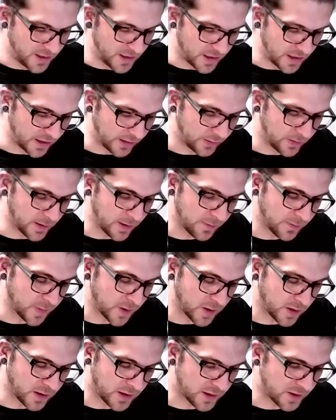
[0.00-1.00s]
and a
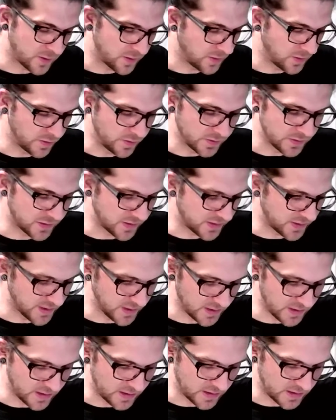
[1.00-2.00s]
grandpa who's
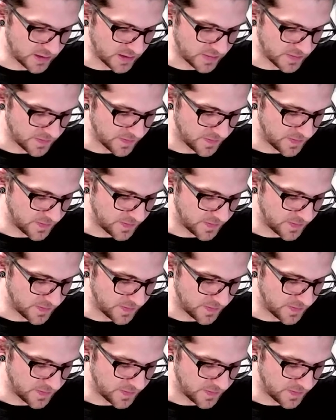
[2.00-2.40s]
uh,